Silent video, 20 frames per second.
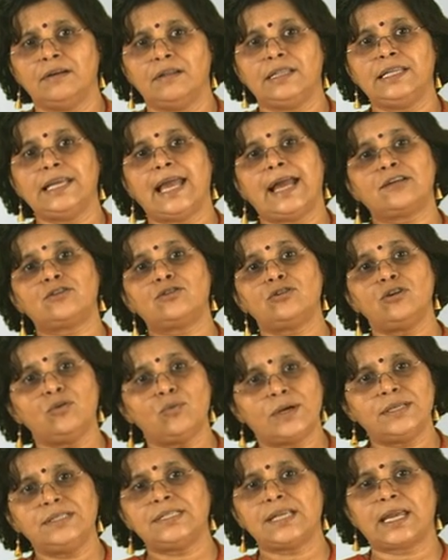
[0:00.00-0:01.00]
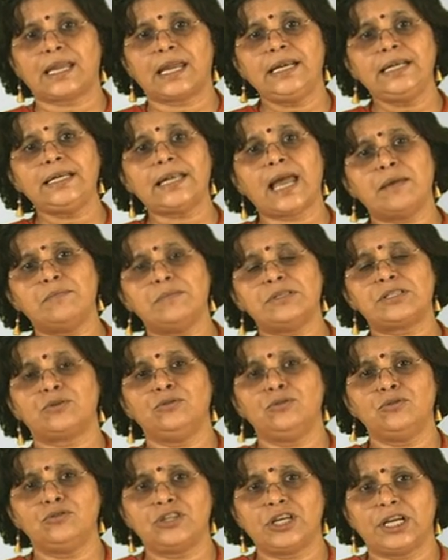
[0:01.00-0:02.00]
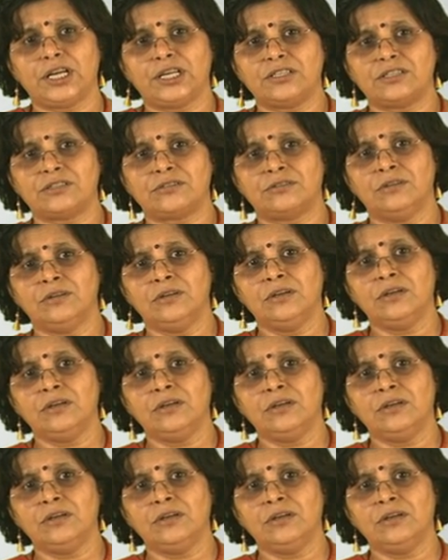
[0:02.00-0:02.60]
the actual 1 second time is going to change